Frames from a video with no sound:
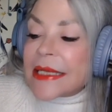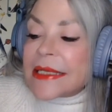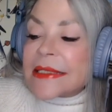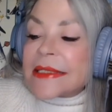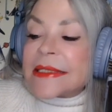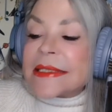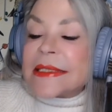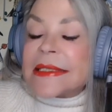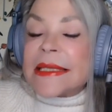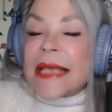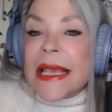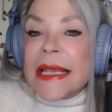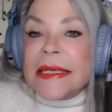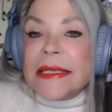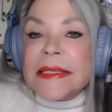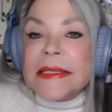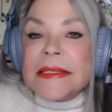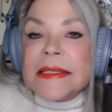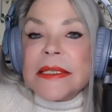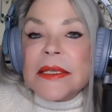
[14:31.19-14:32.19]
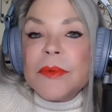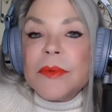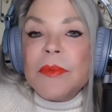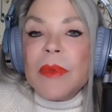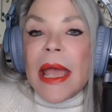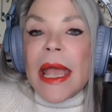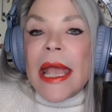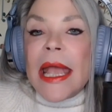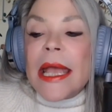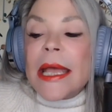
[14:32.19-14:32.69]
sadism
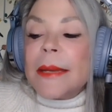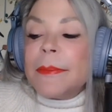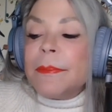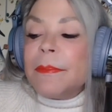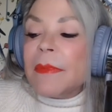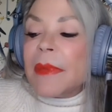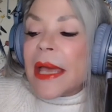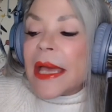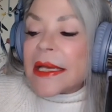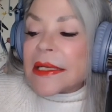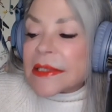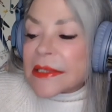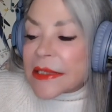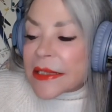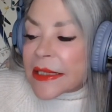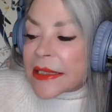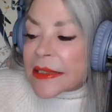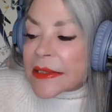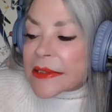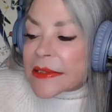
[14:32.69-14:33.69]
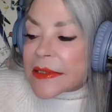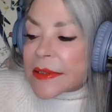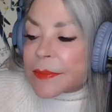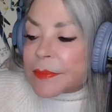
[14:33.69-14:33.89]
and masochism.